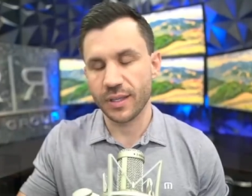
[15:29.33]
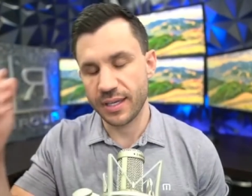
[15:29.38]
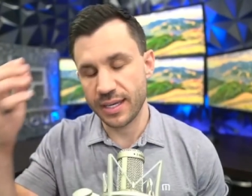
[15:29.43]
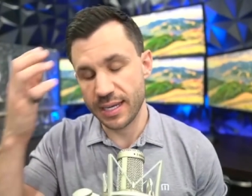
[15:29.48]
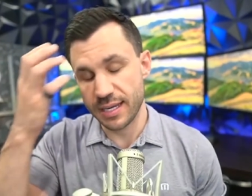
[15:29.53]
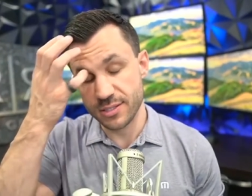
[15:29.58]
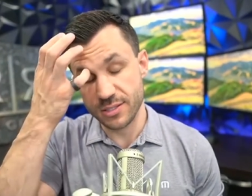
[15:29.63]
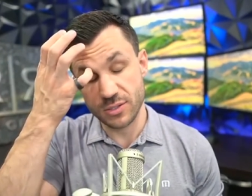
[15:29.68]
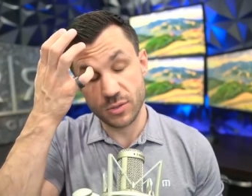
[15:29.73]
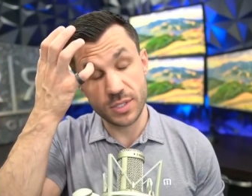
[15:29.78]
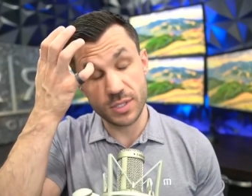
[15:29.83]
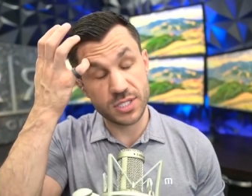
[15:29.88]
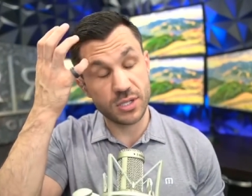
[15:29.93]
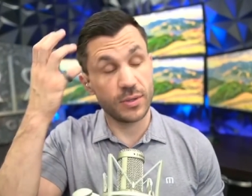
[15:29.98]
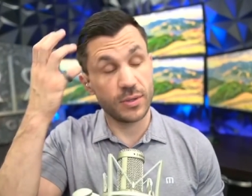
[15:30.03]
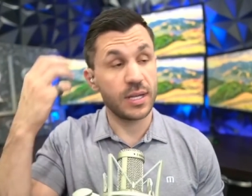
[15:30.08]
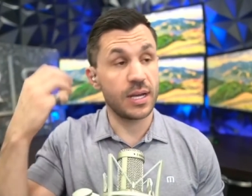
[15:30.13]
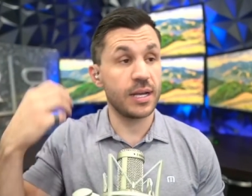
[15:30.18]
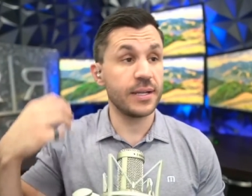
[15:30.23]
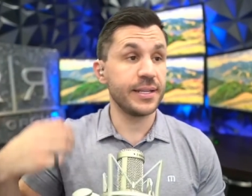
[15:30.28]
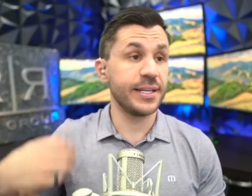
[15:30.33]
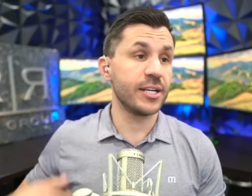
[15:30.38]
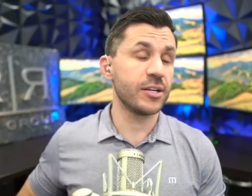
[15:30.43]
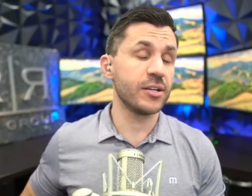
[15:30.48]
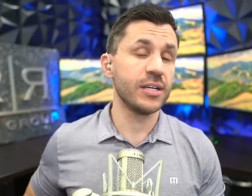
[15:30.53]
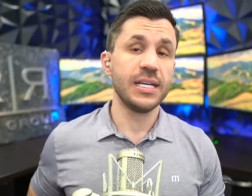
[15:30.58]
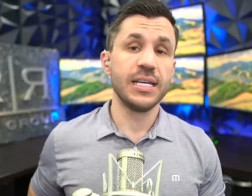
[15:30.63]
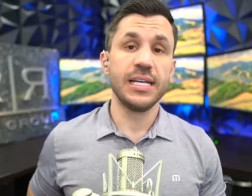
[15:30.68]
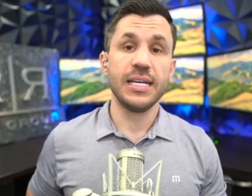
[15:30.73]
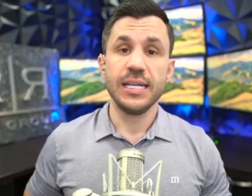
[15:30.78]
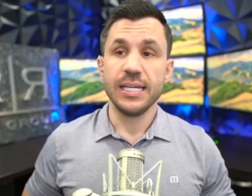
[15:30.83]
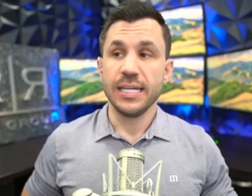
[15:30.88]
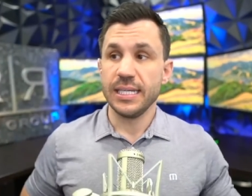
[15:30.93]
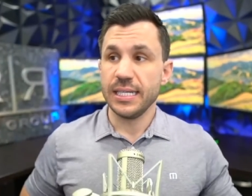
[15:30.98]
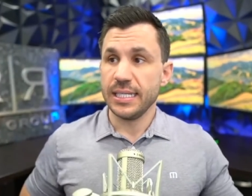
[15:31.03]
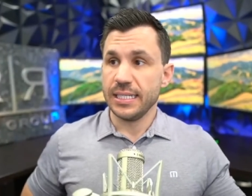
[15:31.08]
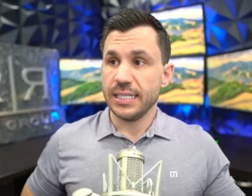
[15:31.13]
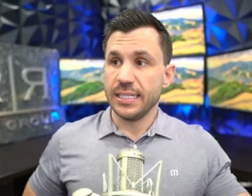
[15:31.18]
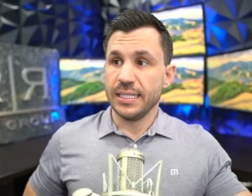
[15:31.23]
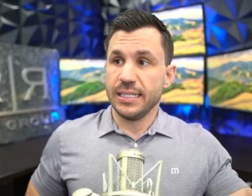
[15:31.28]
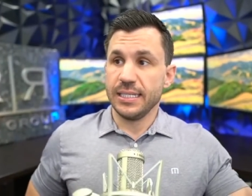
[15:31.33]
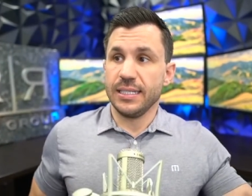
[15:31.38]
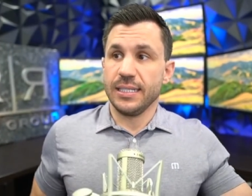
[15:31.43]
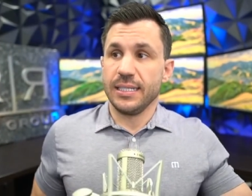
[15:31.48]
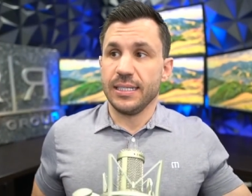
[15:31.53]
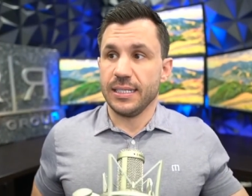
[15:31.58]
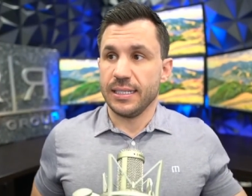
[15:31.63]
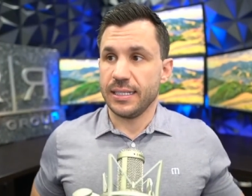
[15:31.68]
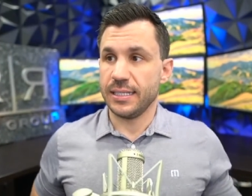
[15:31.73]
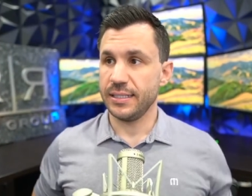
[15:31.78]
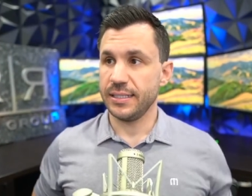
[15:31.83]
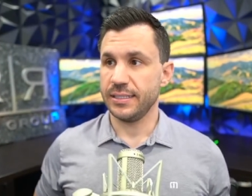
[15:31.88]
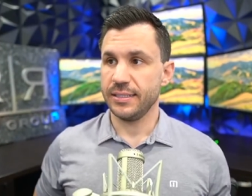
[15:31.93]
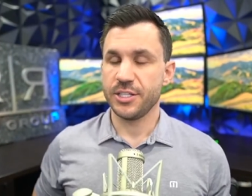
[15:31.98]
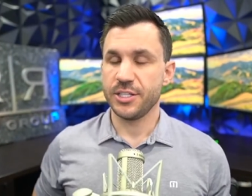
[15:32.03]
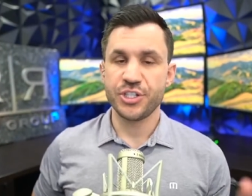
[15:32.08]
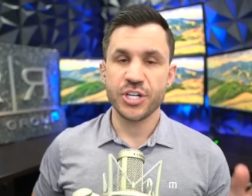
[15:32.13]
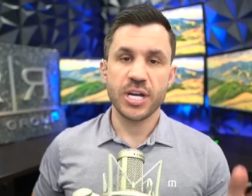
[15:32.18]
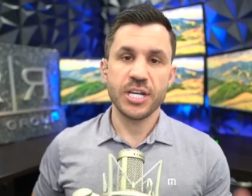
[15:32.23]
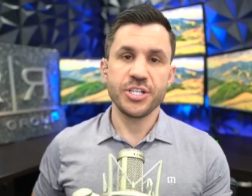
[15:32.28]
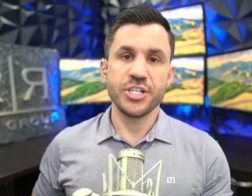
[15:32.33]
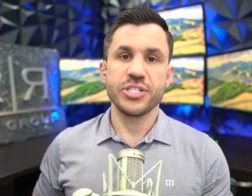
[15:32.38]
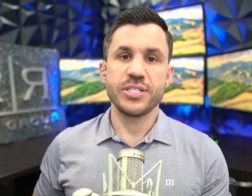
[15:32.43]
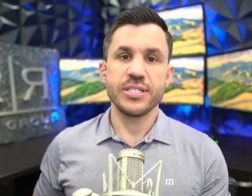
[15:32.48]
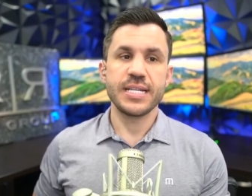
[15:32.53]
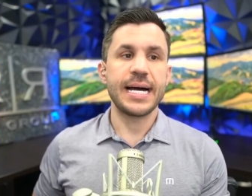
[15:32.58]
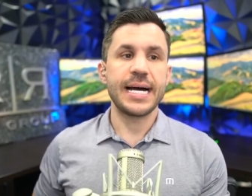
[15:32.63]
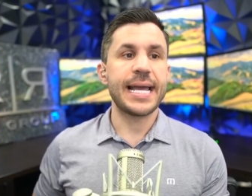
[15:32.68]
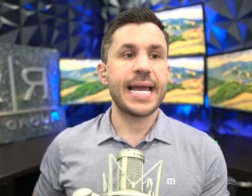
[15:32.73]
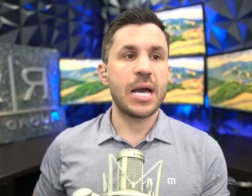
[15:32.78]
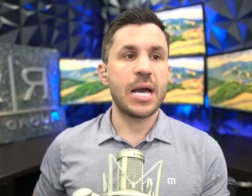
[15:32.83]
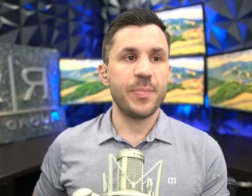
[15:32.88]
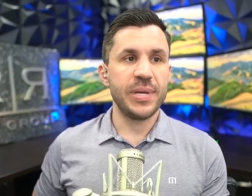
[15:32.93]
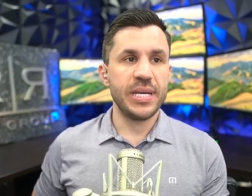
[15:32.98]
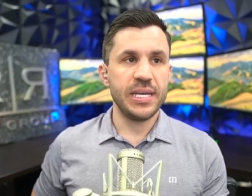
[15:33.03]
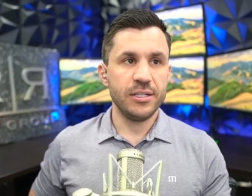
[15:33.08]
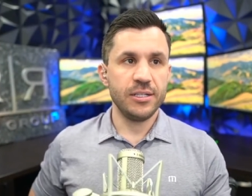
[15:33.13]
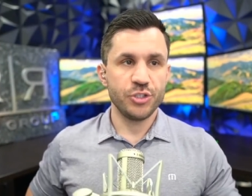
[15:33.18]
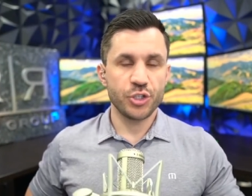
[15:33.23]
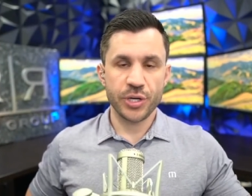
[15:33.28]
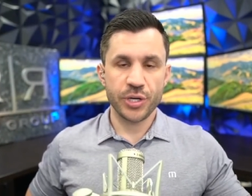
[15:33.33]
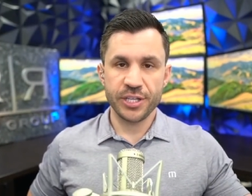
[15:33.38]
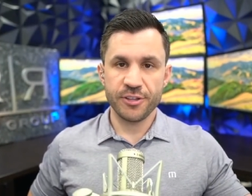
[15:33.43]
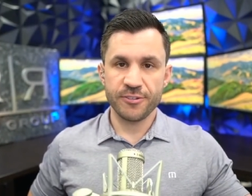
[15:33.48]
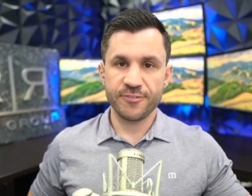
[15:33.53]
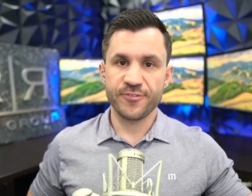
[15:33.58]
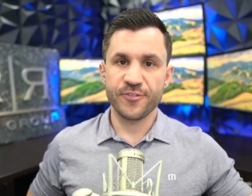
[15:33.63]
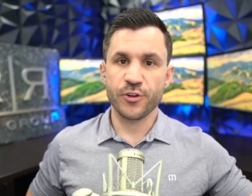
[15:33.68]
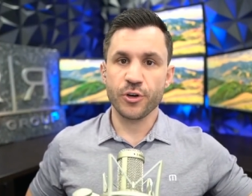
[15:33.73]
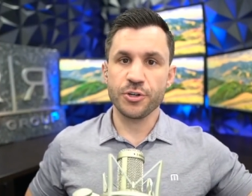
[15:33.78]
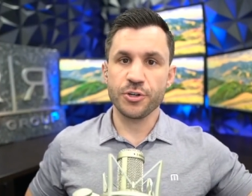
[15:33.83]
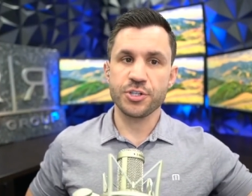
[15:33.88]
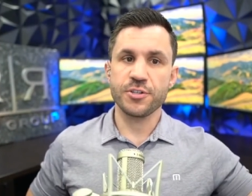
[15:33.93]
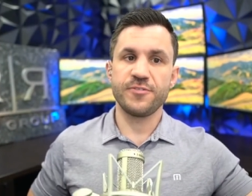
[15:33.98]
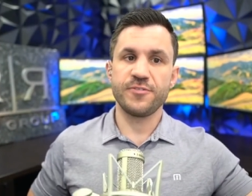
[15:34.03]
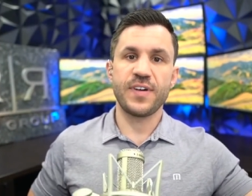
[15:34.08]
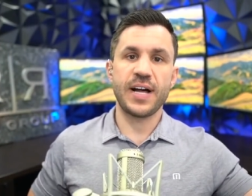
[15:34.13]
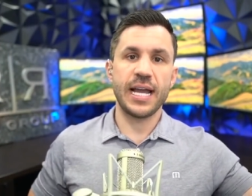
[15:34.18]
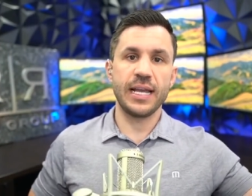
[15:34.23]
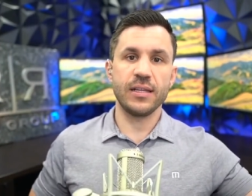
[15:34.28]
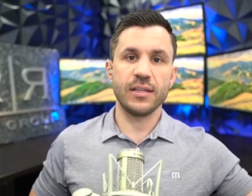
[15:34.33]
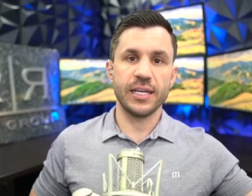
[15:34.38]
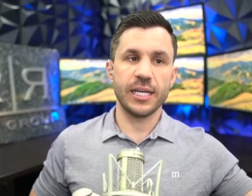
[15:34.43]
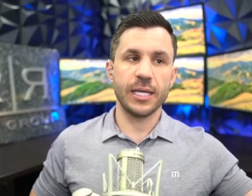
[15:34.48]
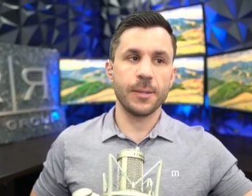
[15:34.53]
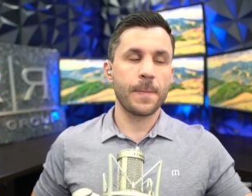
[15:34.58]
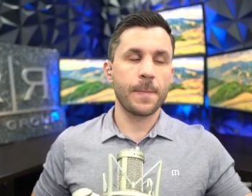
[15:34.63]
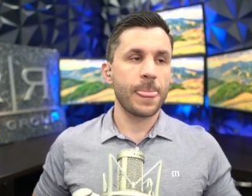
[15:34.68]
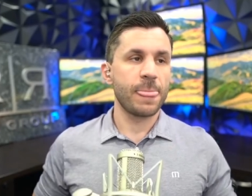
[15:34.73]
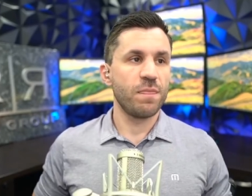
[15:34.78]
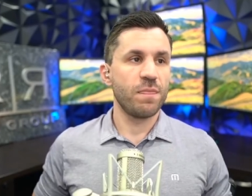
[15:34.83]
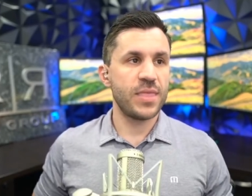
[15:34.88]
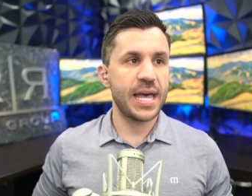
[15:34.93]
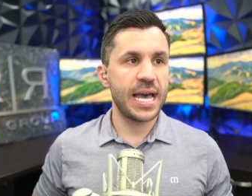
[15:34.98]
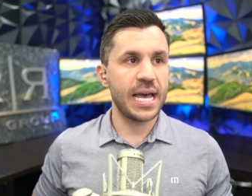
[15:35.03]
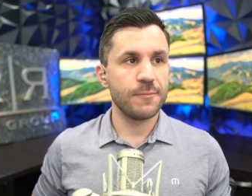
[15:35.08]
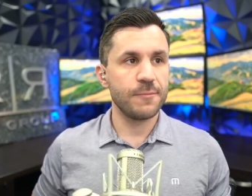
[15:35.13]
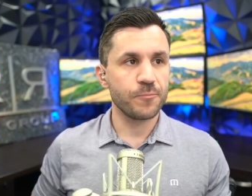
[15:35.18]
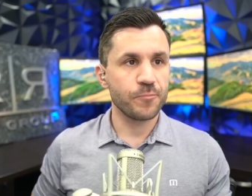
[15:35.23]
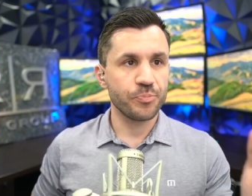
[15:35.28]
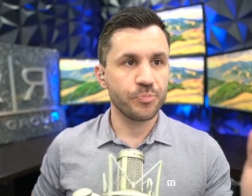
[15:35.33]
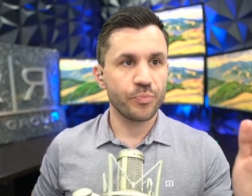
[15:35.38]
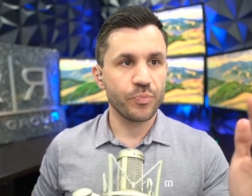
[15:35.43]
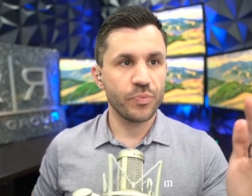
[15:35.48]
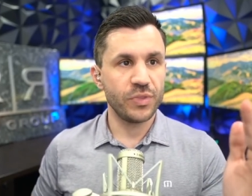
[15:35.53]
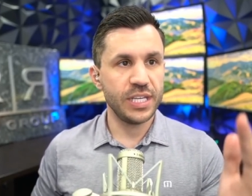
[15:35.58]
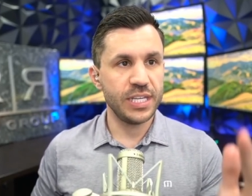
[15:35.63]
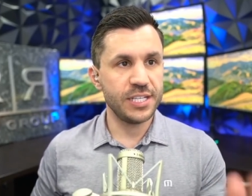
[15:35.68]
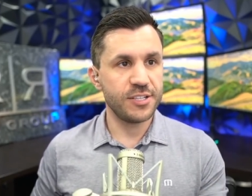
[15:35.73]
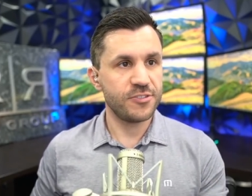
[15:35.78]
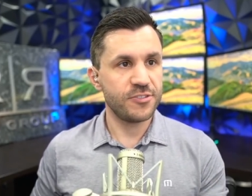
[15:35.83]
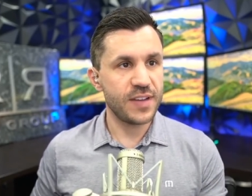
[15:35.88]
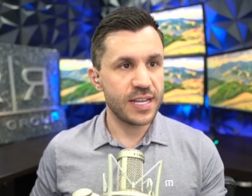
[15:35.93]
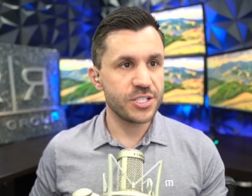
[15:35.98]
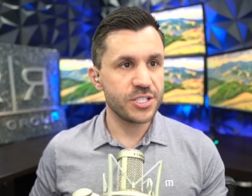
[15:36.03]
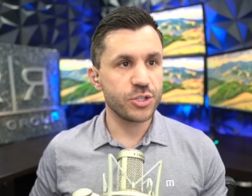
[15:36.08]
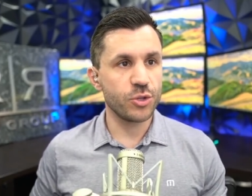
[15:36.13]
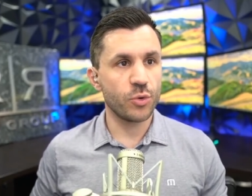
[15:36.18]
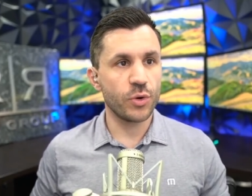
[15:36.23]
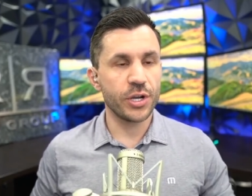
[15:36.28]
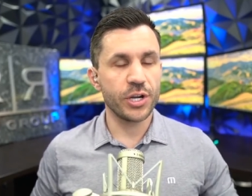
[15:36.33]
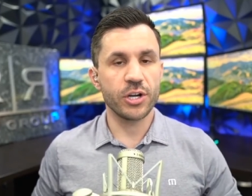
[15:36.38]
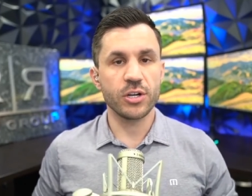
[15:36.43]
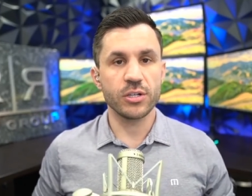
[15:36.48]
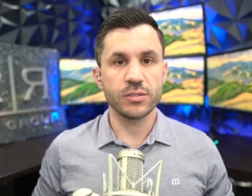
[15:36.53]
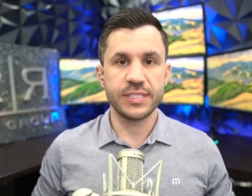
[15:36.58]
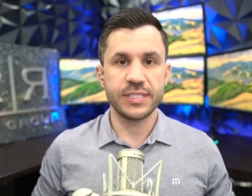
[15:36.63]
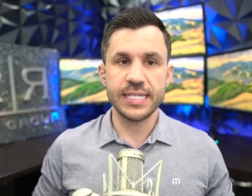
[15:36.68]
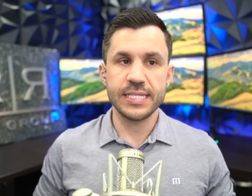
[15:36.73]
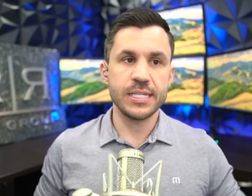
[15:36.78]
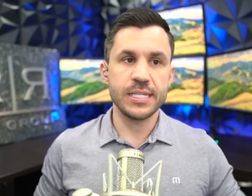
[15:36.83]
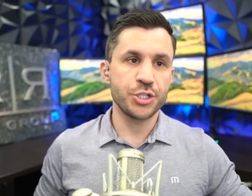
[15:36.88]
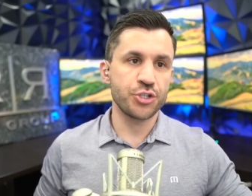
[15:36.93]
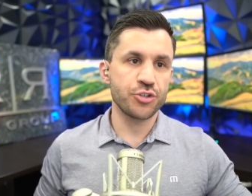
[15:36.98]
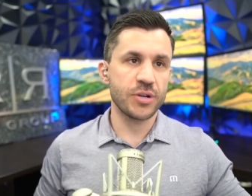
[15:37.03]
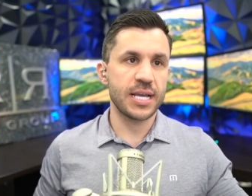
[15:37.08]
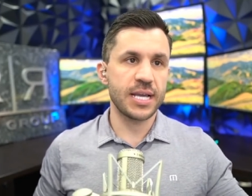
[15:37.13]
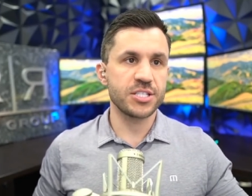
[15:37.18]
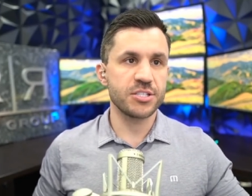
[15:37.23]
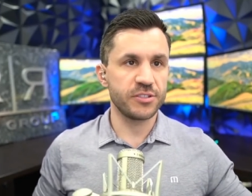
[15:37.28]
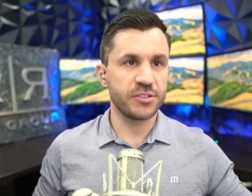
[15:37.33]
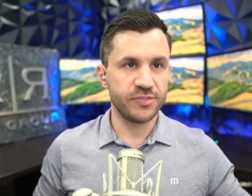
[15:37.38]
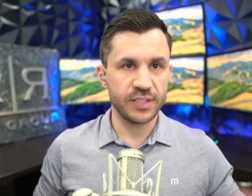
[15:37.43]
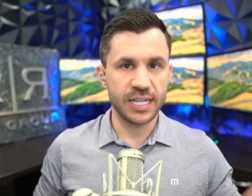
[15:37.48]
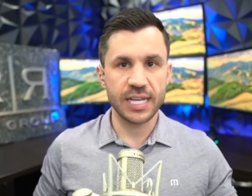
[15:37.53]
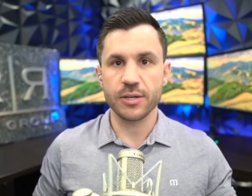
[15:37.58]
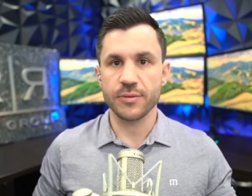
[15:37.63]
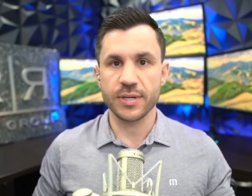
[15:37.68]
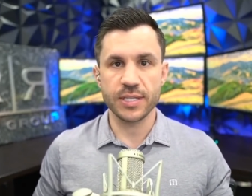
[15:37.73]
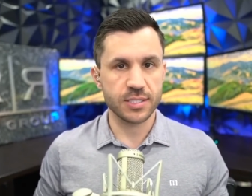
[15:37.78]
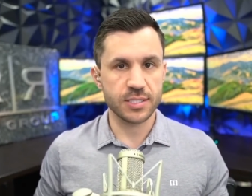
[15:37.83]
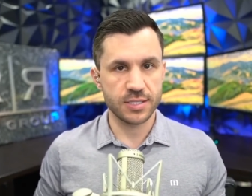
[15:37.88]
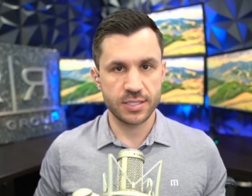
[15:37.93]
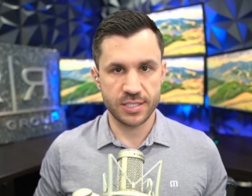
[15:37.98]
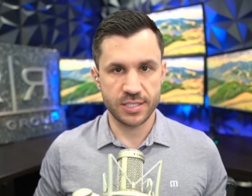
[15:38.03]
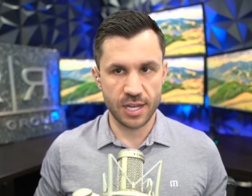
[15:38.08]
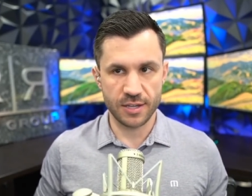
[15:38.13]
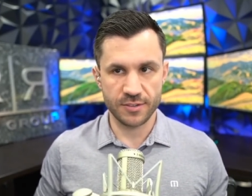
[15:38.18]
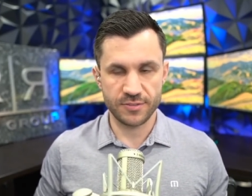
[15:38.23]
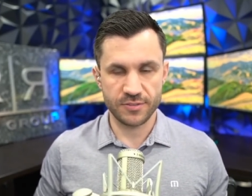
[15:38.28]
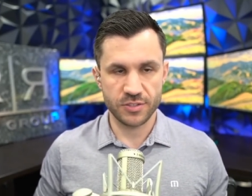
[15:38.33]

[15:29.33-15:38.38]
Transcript: Okay, so what's going on here? The judge is not happy during the first filing that the defense lawyer didn't address the flight risk stuff.